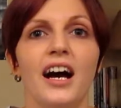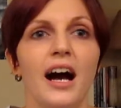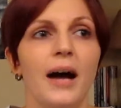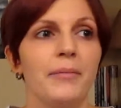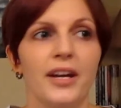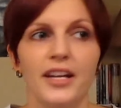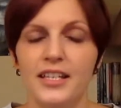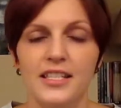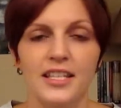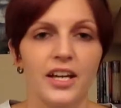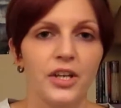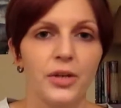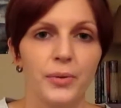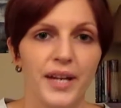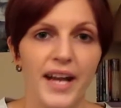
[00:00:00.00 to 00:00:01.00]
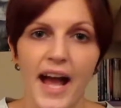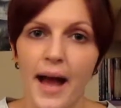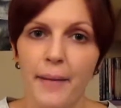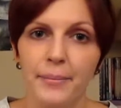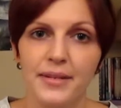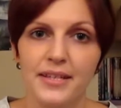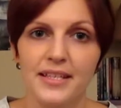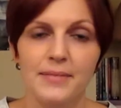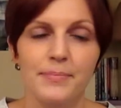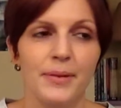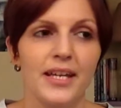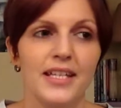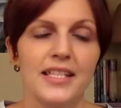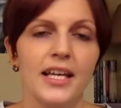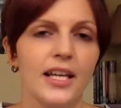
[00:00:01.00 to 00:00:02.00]
I'm not going to tell you what happens,
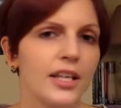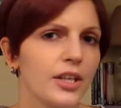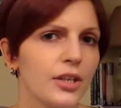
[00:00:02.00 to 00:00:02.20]
but telling